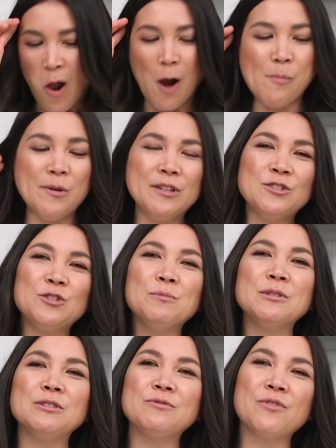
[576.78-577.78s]
I'm eating too
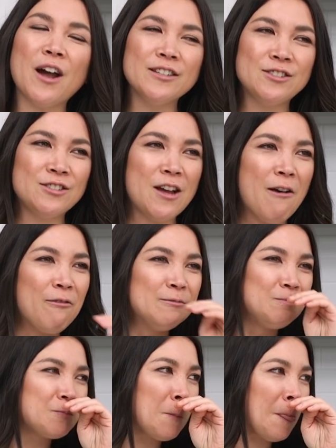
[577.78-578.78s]
much fried stuff.
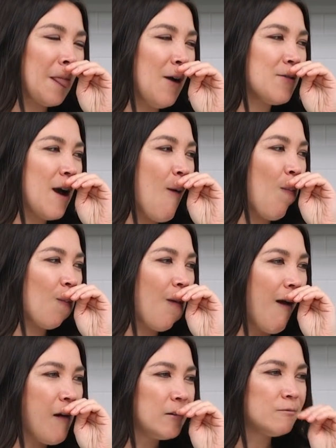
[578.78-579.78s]
Okay,
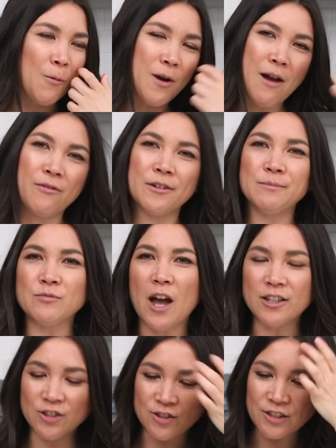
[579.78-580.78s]
whatever.
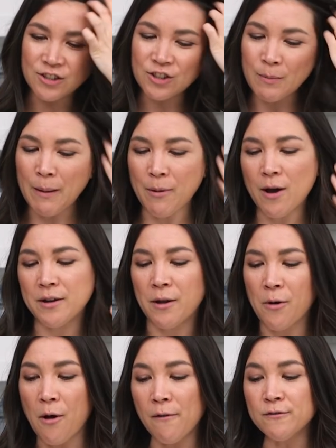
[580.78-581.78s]
I just listened to my body
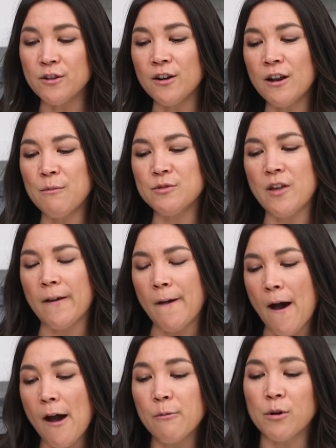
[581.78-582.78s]
and all of a sudden it was like,
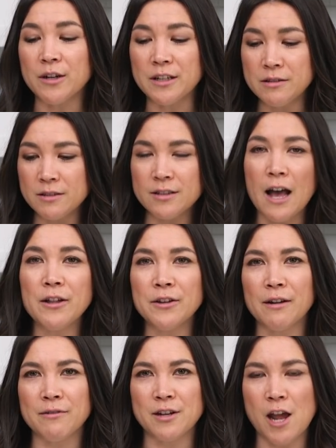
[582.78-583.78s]
I want to eat salad
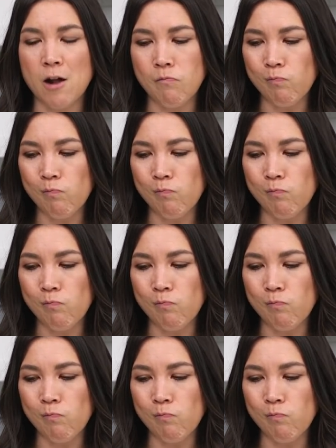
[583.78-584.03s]
every day.